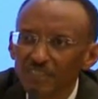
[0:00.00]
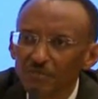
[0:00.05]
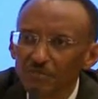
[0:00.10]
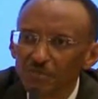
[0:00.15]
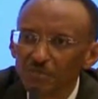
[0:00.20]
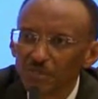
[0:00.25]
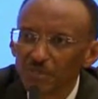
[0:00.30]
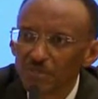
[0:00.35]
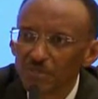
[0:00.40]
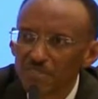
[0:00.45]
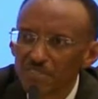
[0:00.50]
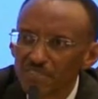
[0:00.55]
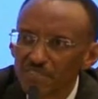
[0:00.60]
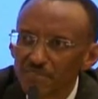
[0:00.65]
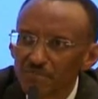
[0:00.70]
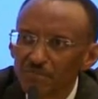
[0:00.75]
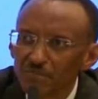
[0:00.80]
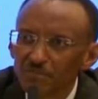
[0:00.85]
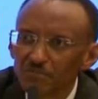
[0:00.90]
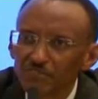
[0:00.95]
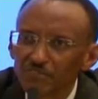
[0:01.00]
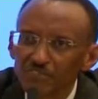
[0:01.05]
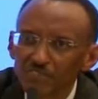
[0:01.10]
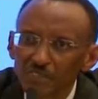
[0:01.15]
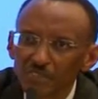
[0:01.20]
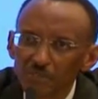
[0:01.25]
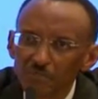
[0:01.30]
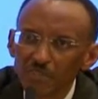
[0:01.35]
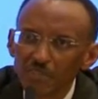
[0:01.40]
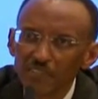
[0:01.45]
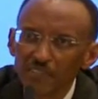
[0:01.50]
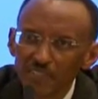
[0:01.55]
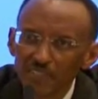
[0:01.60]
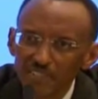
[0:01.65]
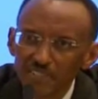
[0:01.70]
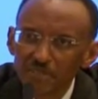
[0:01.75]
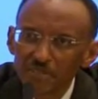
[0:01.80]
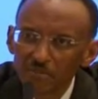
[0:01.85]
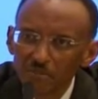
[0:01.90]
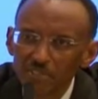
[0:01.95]
Because Human
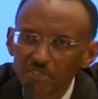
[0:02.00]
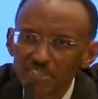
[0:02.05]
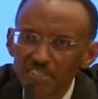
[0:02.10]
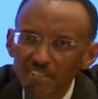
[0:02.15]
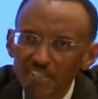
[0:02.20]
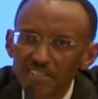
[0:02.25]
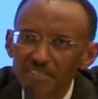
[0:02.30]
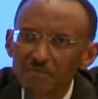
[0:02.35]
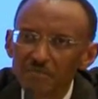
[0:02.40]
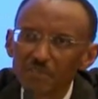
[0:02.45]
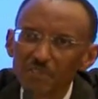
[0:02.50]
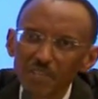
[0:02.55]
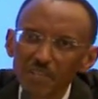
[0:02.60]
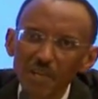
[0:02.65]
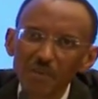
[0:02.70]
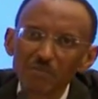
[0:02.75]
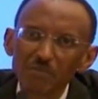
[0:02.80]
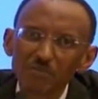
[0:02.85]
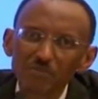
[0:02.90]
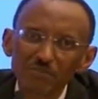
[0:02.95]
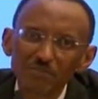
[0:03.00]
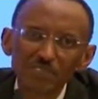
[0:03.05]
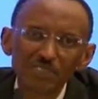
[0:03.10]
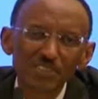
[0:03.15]
Rights Watch has become,